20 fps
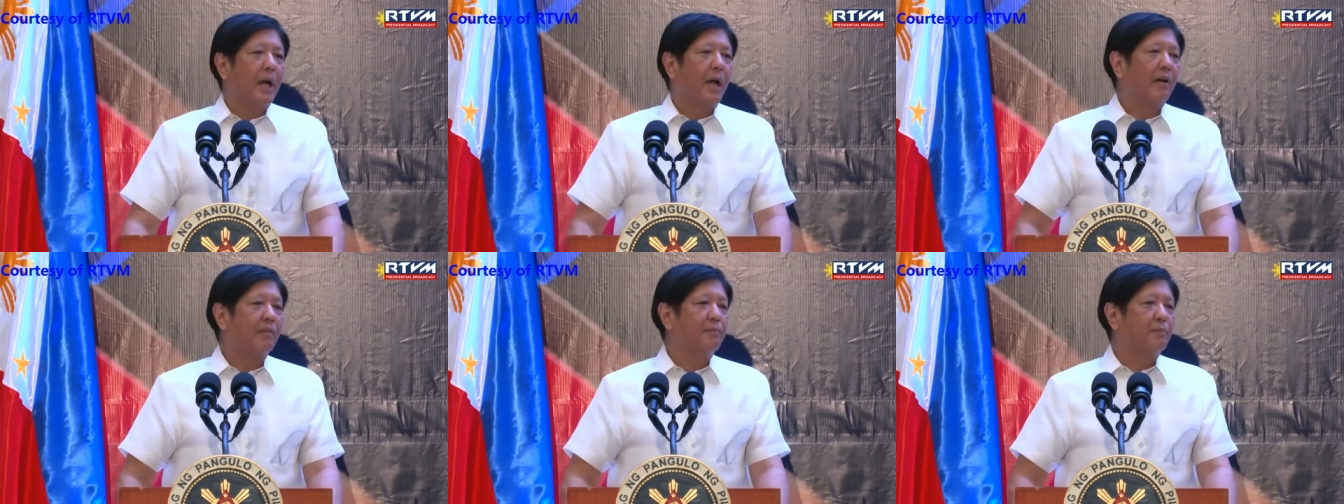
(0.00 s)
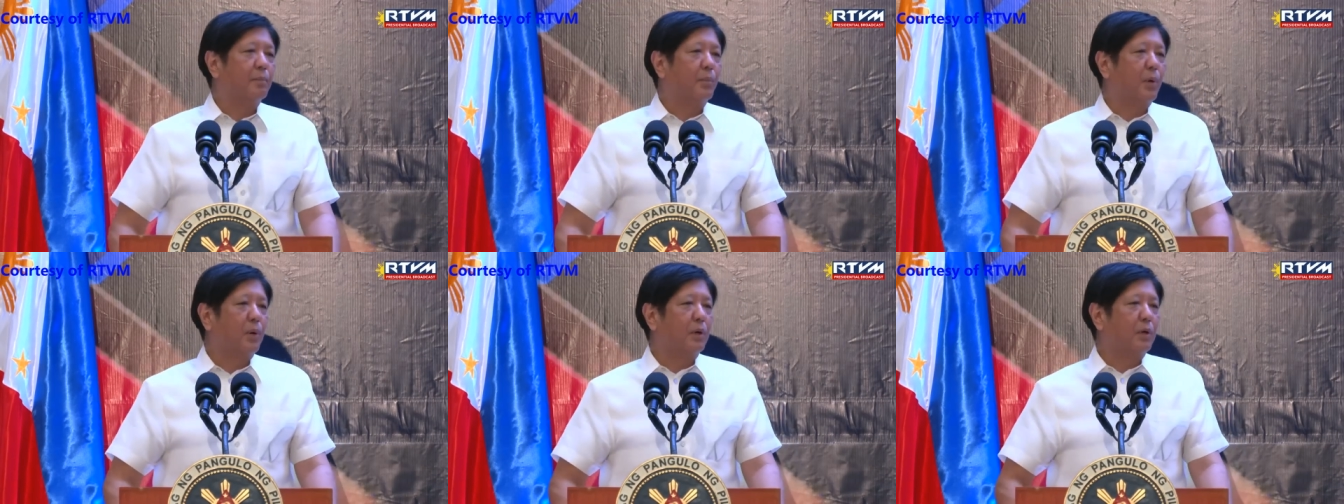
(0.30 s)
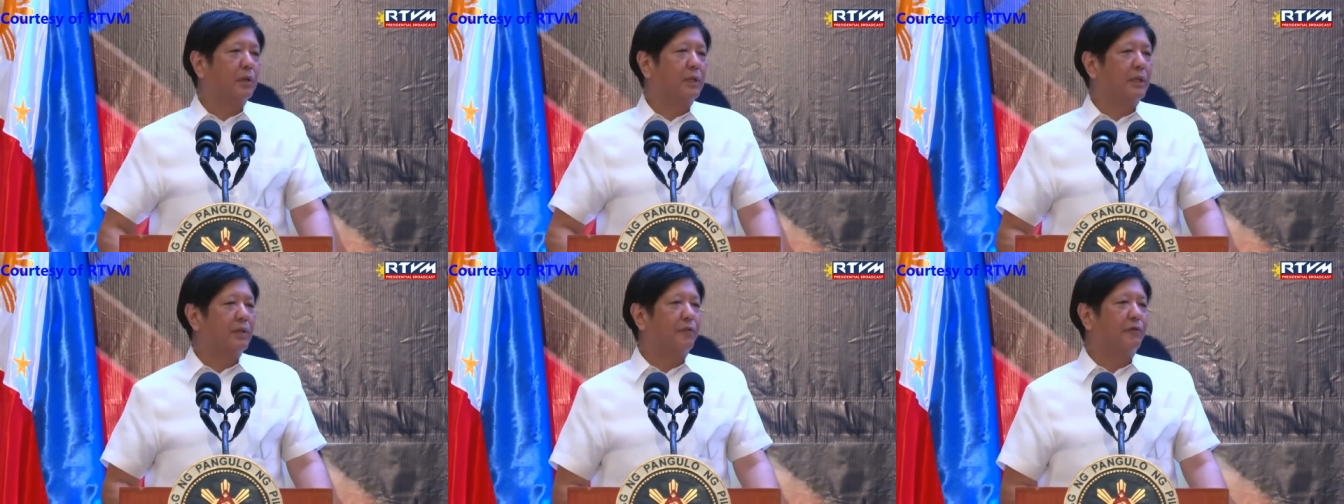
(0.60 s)
have
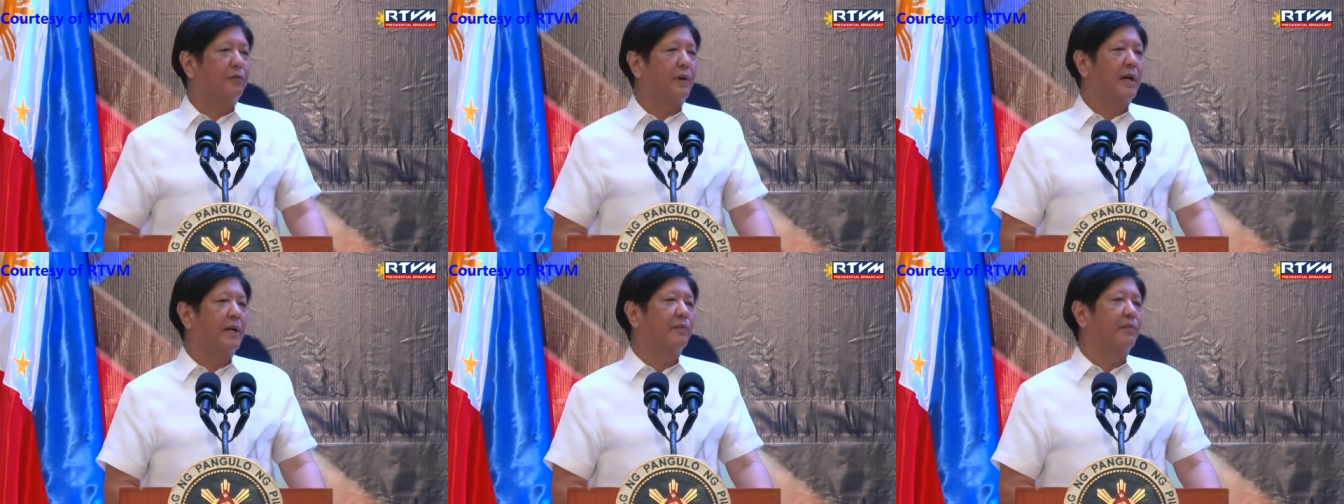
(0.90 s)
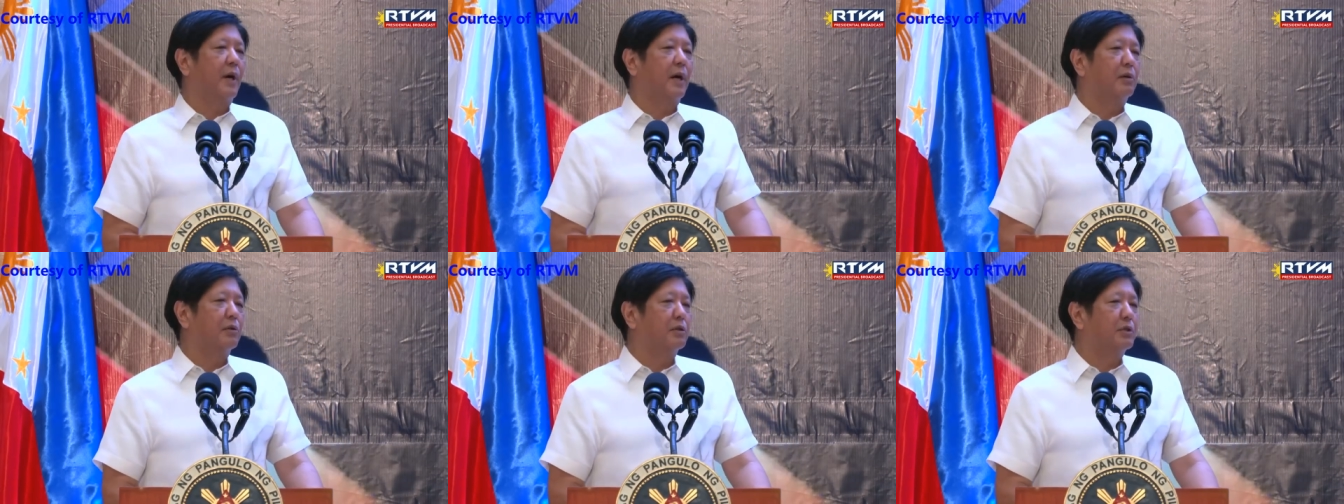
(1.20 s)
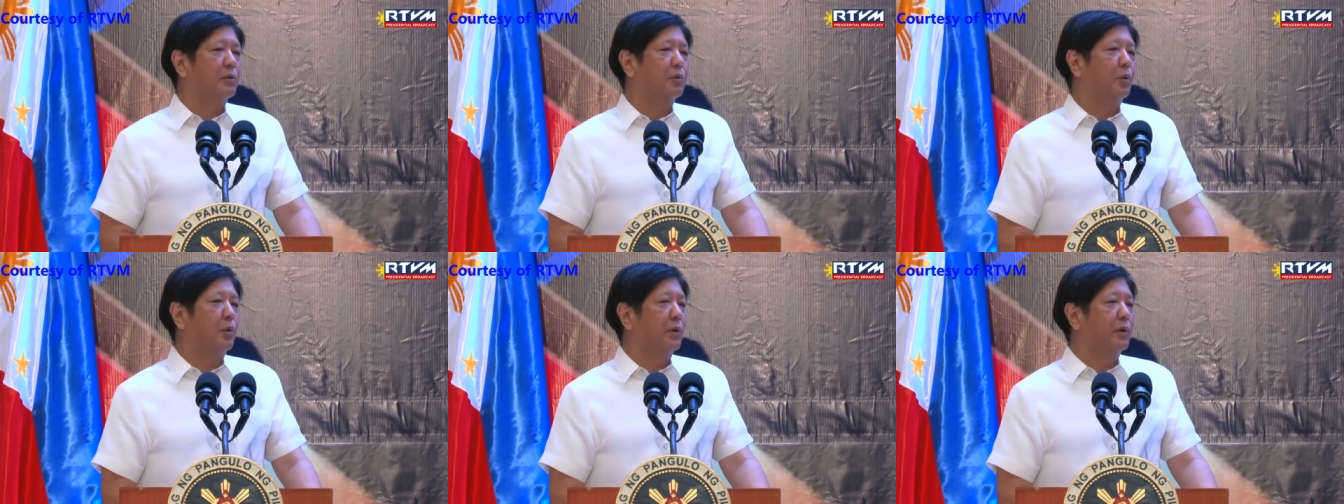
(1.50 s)
more than five
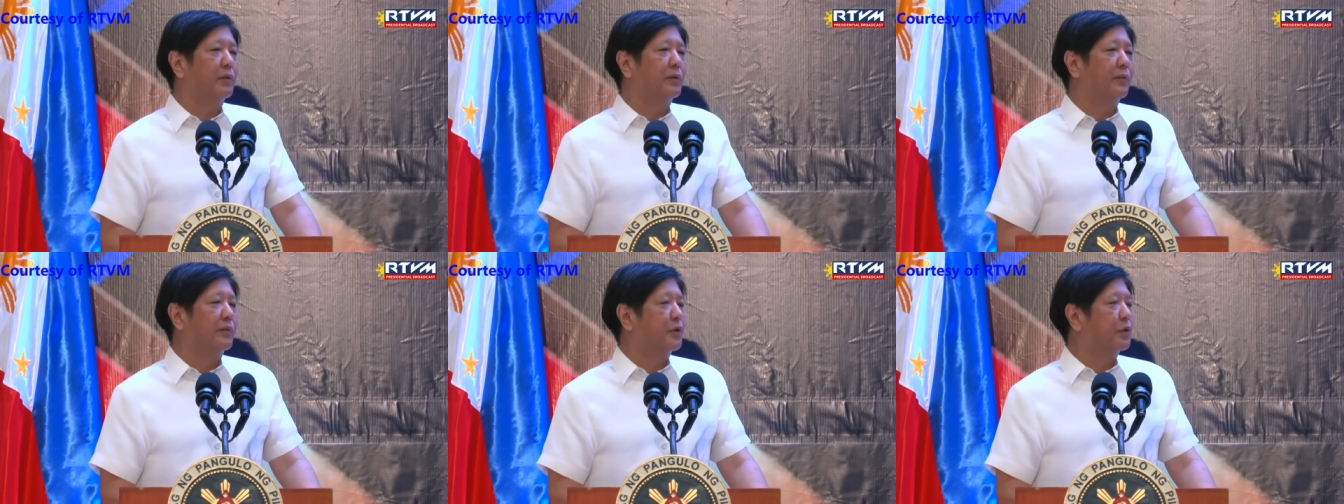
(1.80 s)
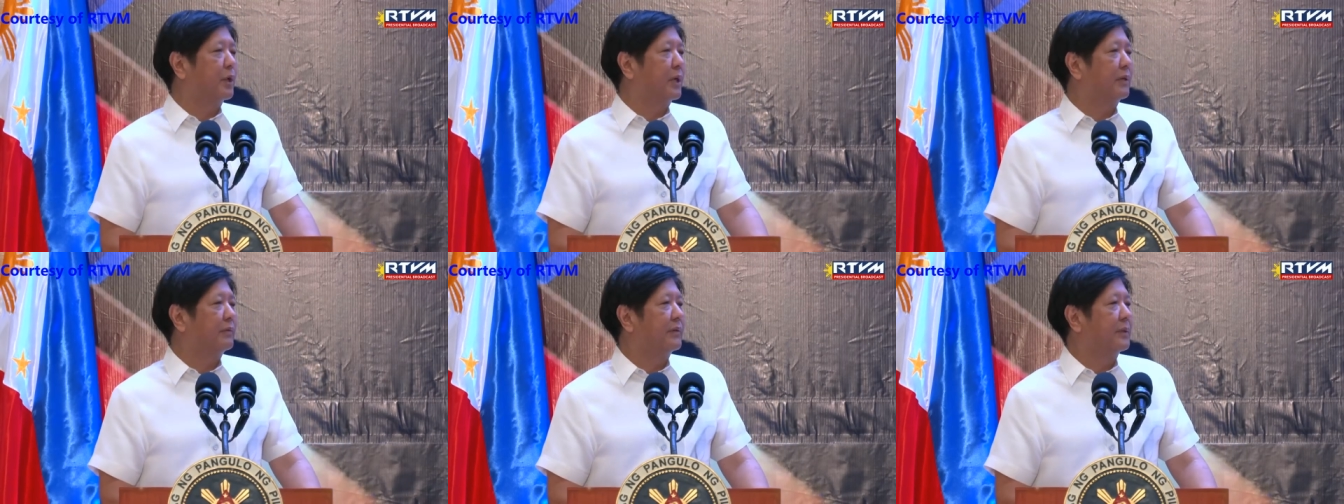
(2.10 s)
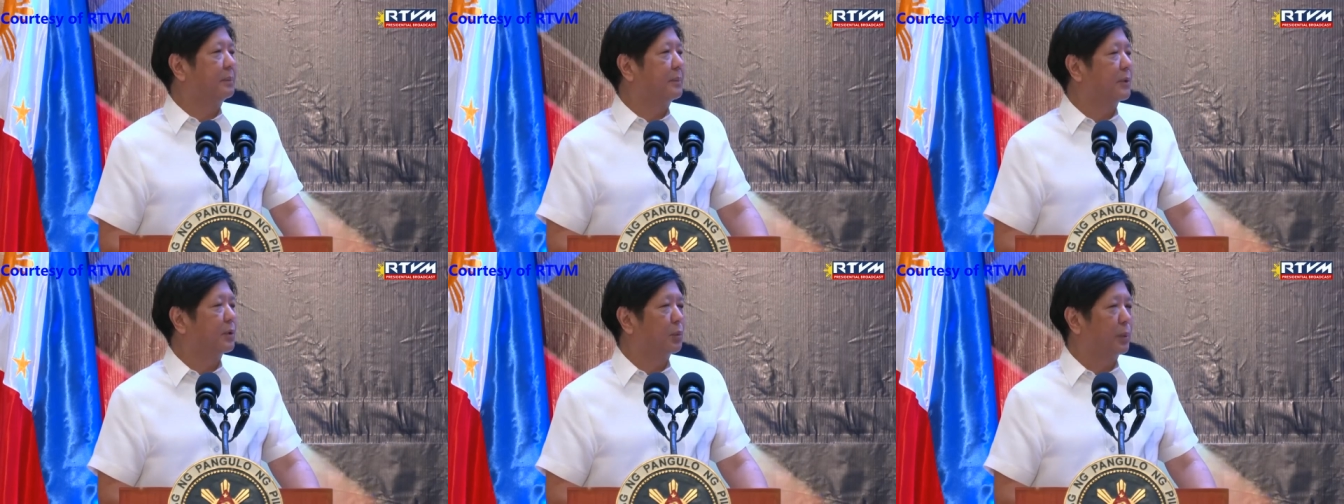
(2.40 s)
hours' worth of
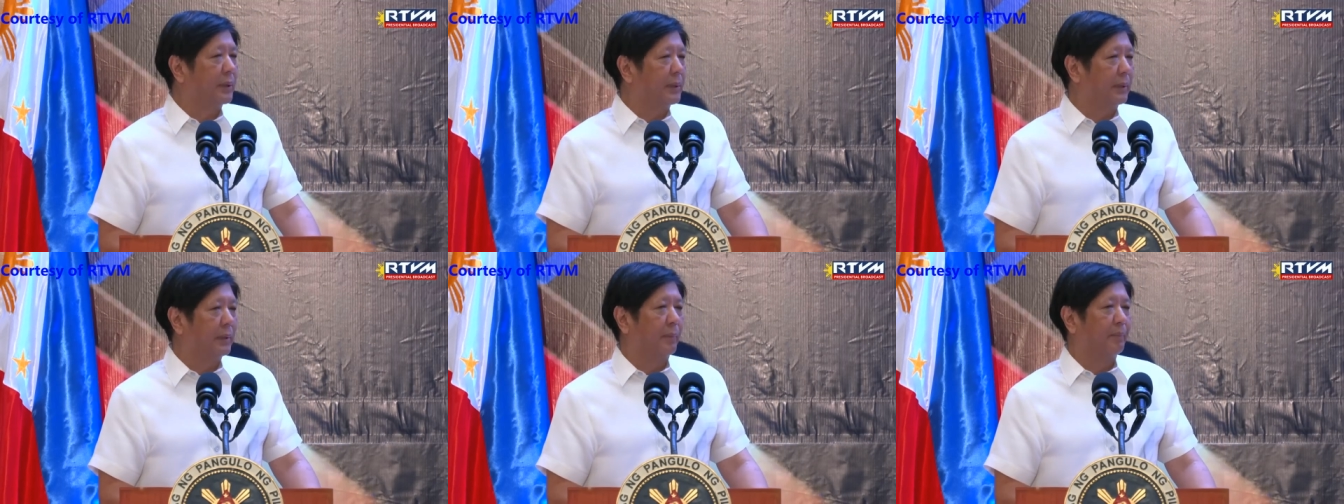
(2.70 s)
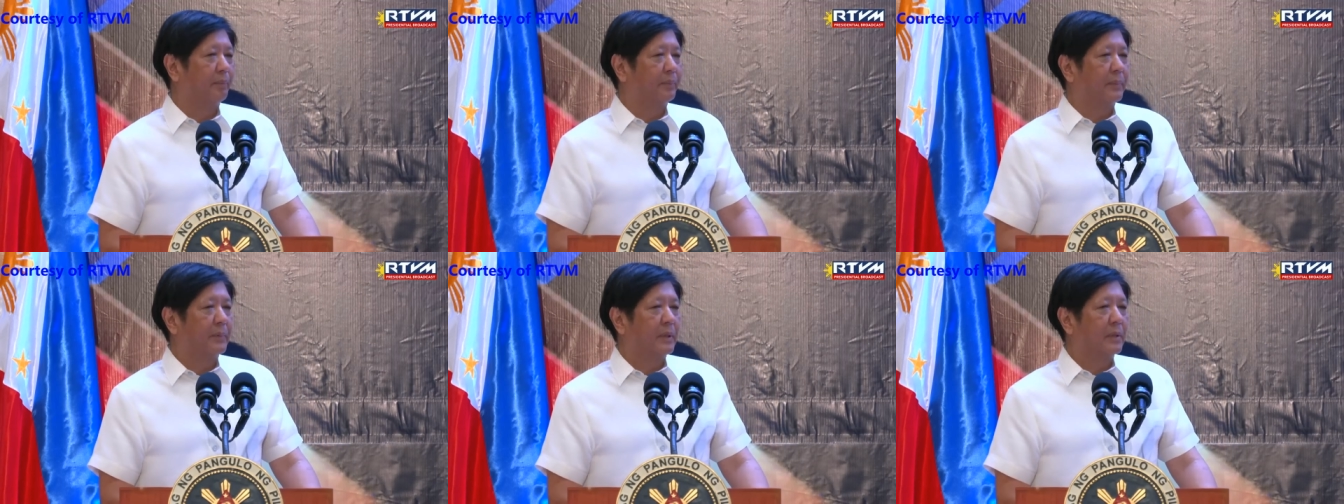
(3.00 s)
driving between them.